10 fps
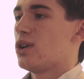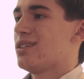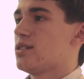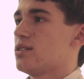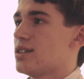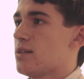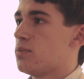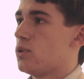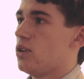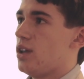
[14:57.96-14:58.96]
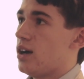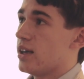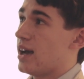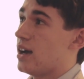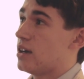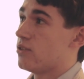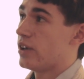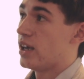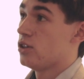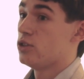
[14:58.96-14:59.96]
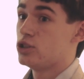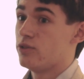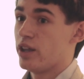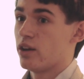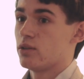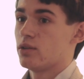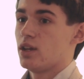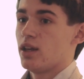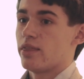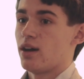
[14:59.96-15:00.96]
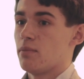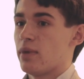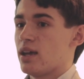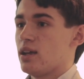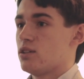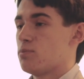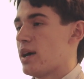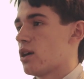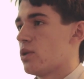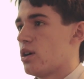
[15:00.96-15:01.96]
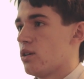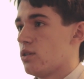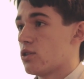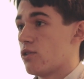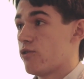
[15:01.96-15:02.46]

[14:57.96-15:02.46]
Well, as an example, I have a YouTube video that I made back when I got